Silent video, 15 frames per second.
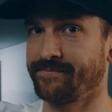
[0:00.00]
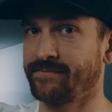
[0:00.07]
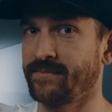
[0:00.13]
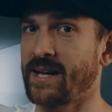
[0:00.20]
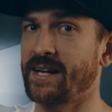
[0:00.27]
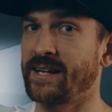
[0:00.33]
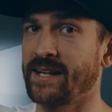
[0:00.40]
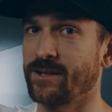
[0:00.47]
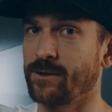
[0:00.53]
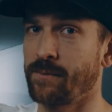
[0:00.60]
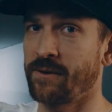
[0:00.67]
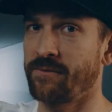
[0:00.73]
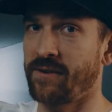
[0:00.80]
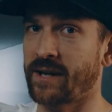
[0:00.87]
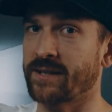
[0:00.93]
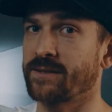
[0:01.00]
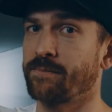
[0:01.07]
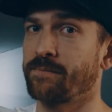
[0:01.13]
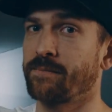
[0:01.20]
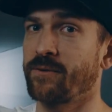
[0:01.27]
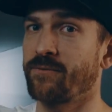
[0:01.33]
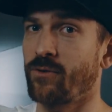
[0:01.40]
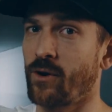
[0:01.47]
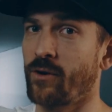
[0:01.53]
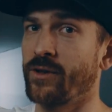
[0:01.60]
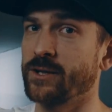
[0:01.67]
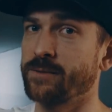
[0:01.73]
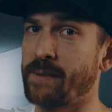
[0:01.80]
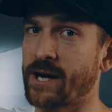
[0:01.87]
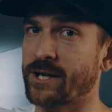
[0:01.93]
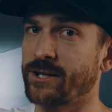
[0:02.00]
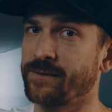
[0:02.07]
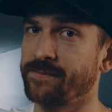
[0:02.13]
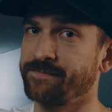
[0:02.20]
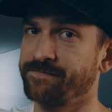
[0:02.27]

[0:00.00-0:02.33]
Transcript: that needs to be fixed before the inspection.